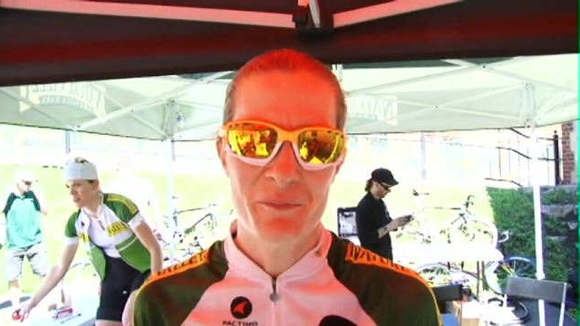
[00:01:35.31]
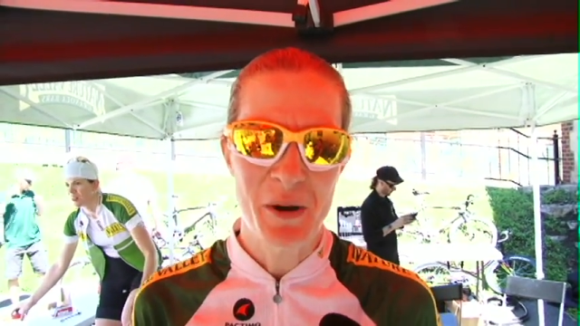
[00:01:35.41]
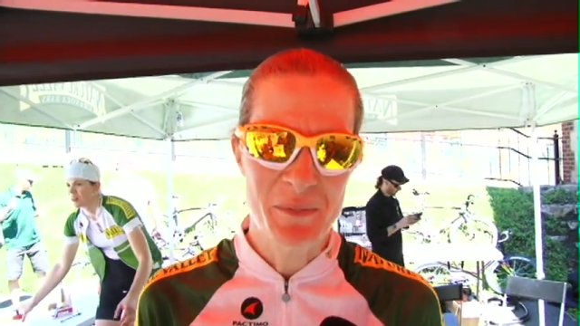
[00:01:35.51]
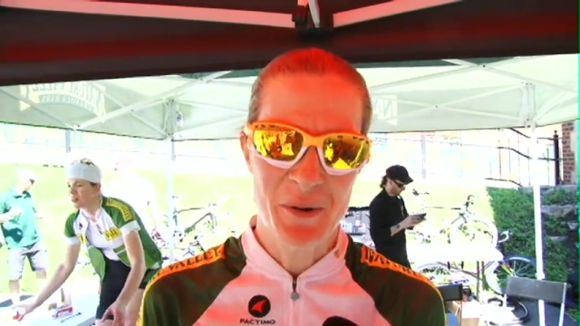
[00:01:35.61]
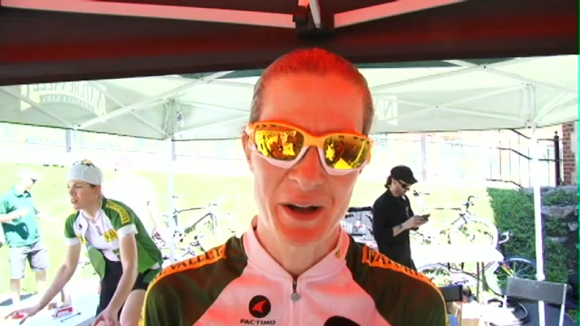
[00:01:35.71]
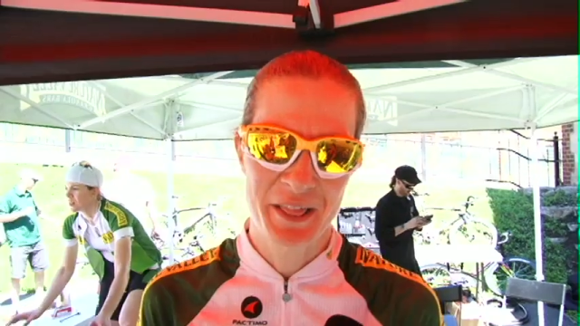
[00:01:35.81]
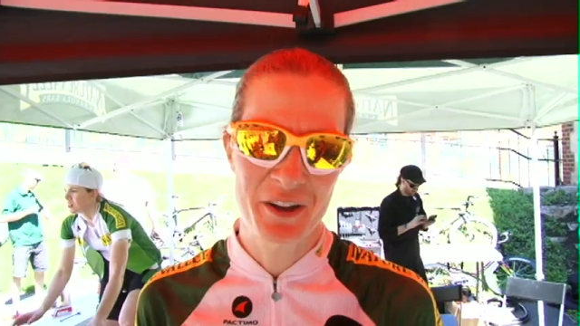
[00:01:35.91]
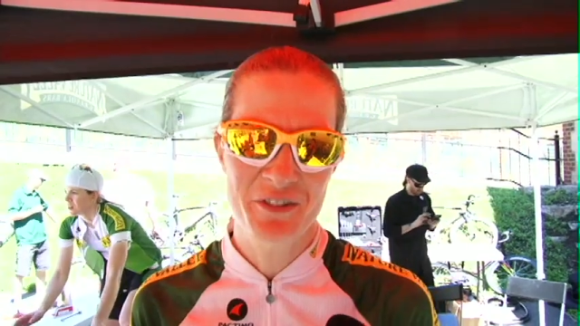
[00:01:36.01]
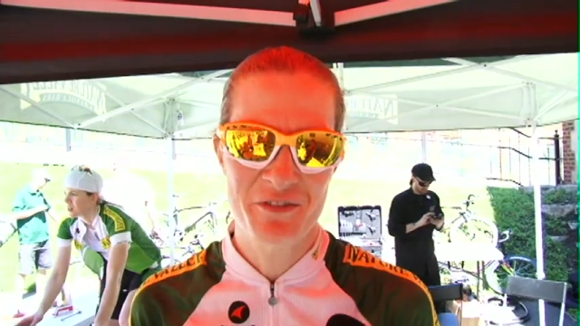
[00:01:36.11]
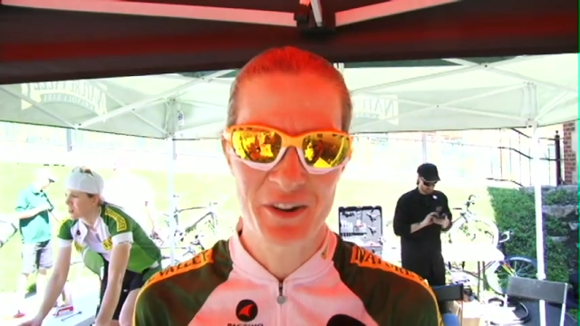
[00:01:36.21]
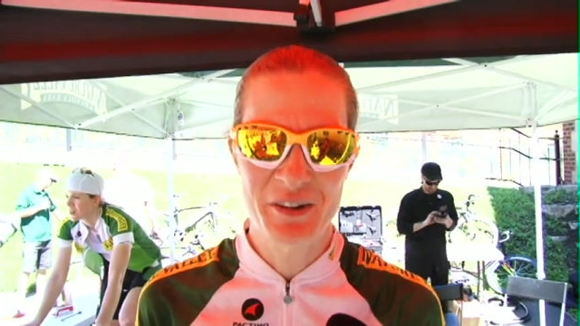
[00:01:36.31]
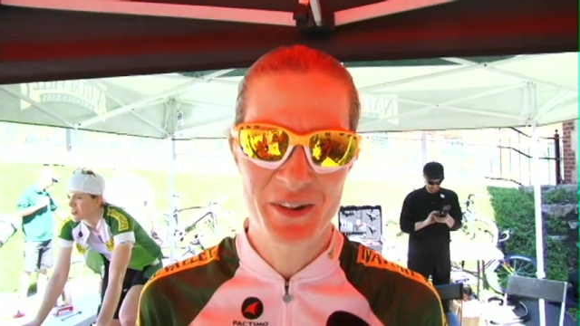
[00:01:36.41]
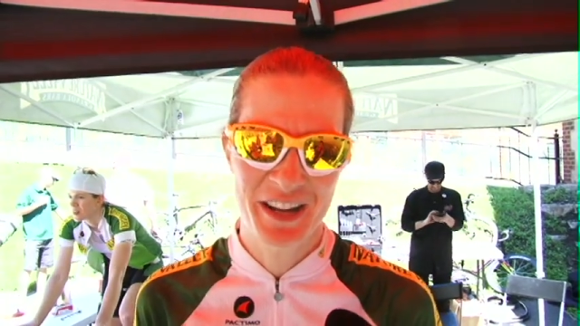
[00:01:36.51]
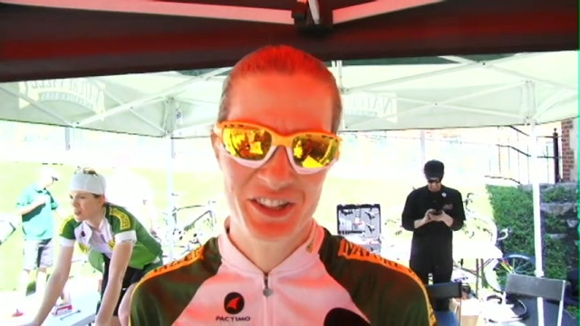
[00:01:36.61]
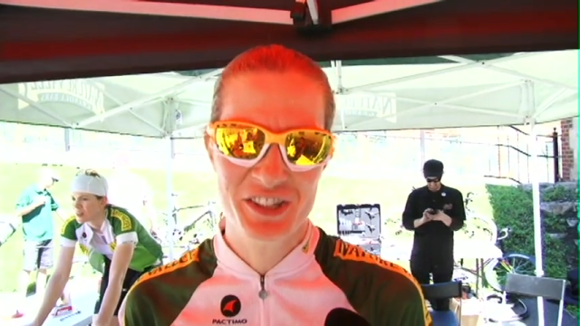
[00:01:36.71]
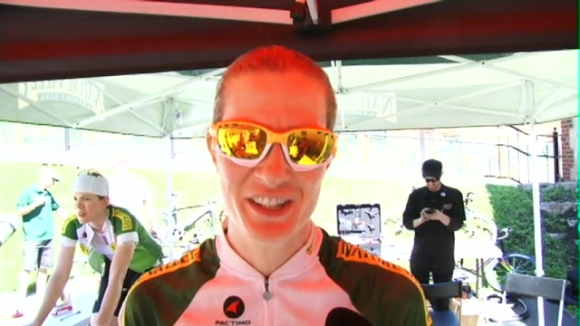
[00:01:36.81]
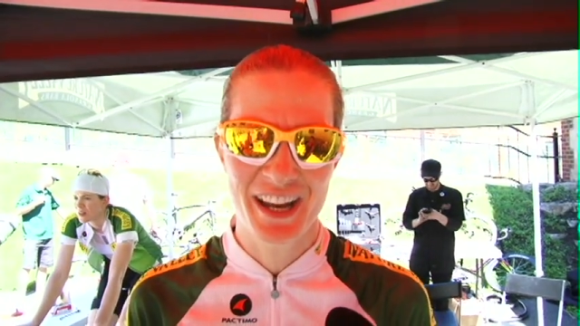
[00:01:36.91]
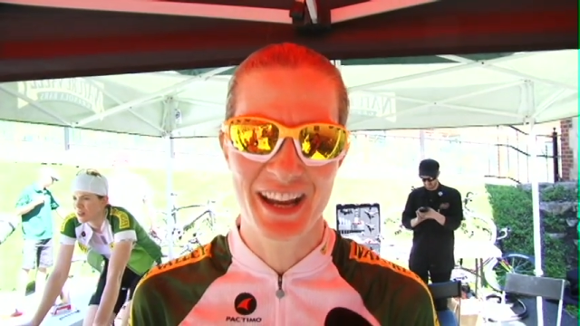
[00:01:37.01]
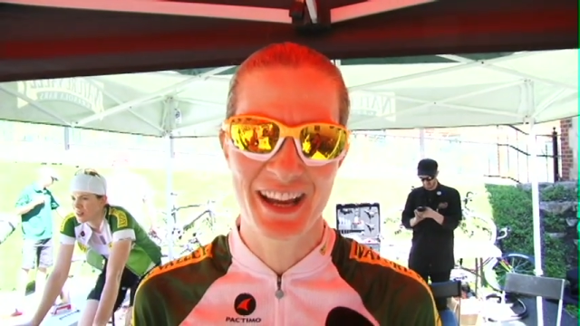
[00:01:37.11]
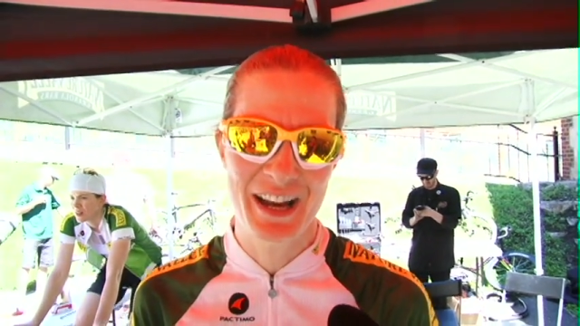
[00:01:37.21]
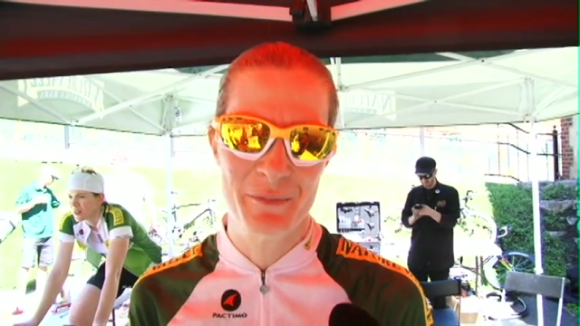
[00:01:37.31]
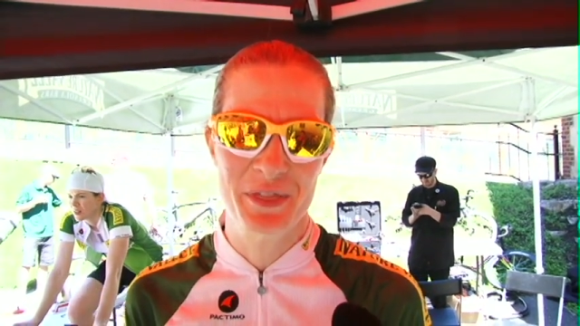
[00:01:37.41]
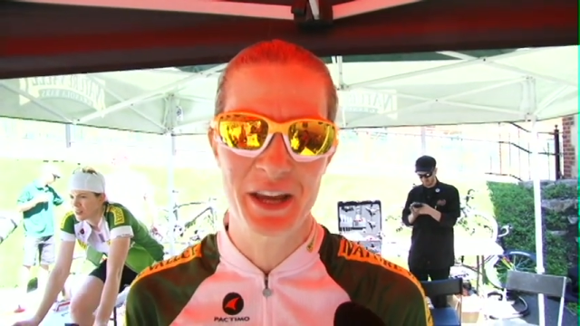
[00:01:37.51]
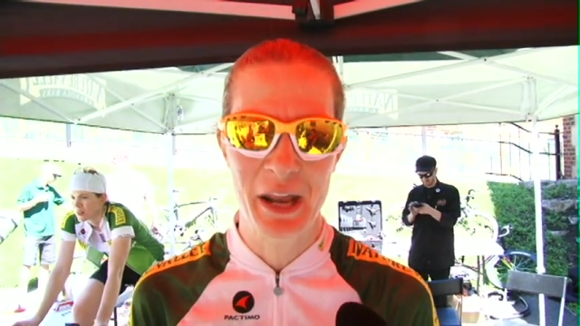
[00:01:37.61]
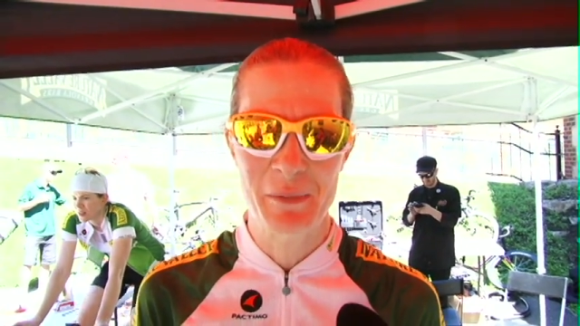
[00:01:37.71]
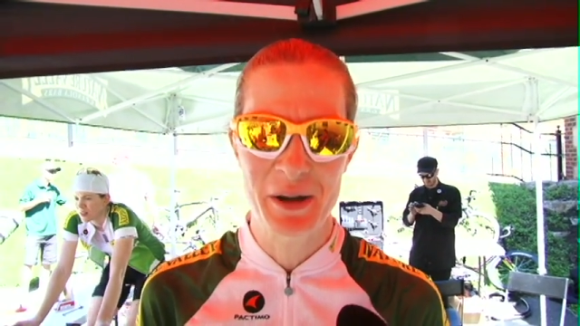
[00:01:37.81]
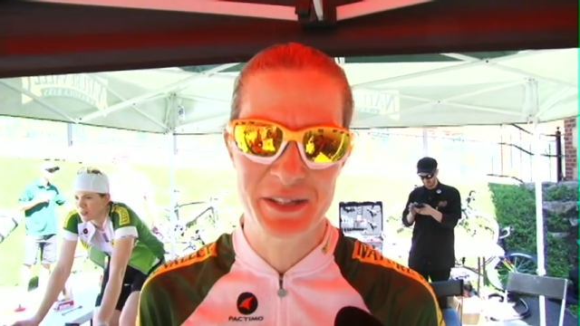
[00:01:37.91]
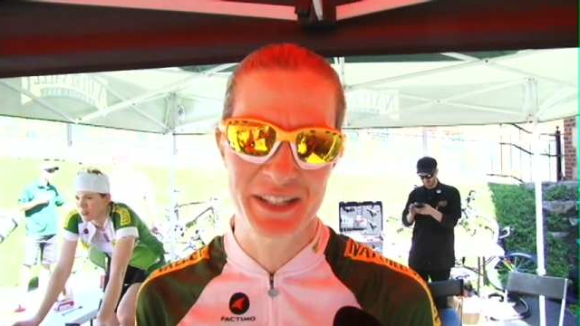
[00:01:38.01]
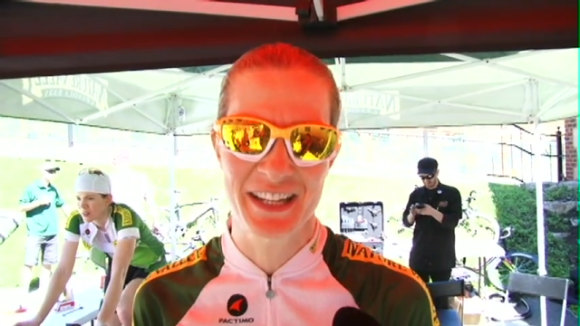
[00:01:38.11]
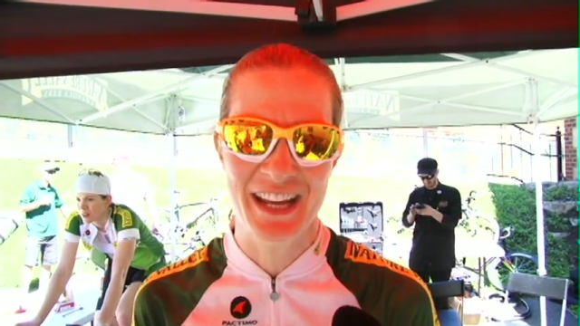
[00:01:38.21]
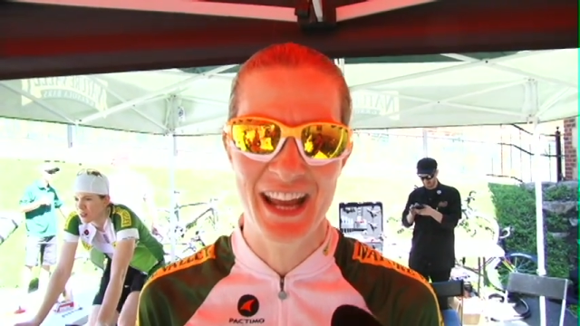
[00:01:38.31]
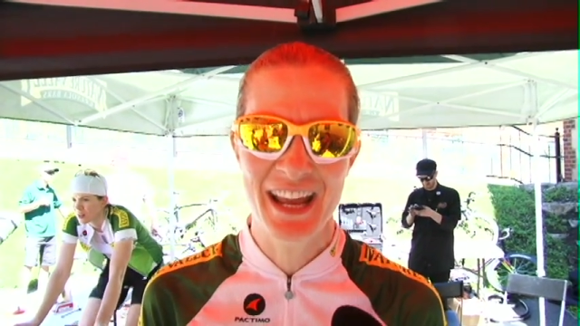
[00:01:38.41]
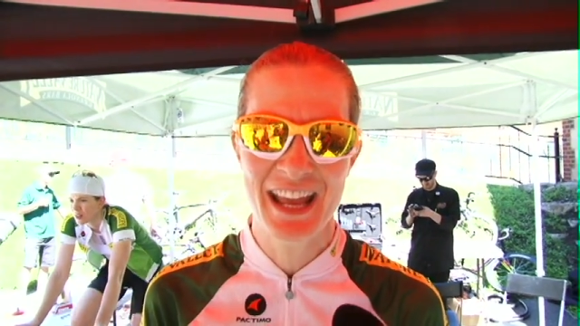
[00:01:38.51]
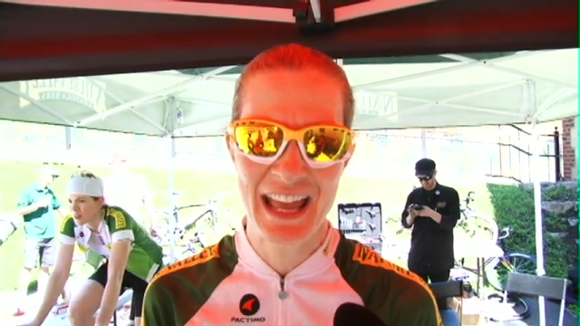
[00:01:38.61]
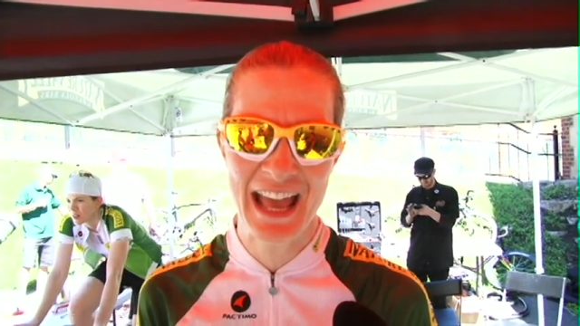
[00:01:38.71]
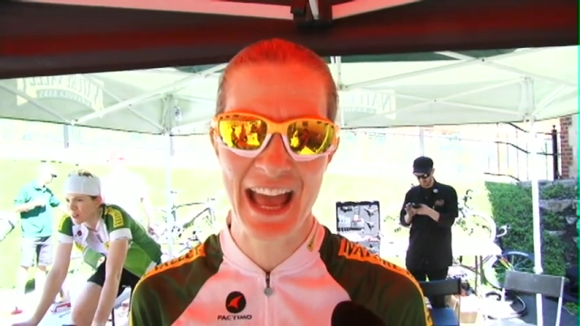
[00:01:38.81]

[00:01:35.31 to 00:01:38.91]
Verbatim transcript: Muppo, I love you very much, and I'm thinking about you today,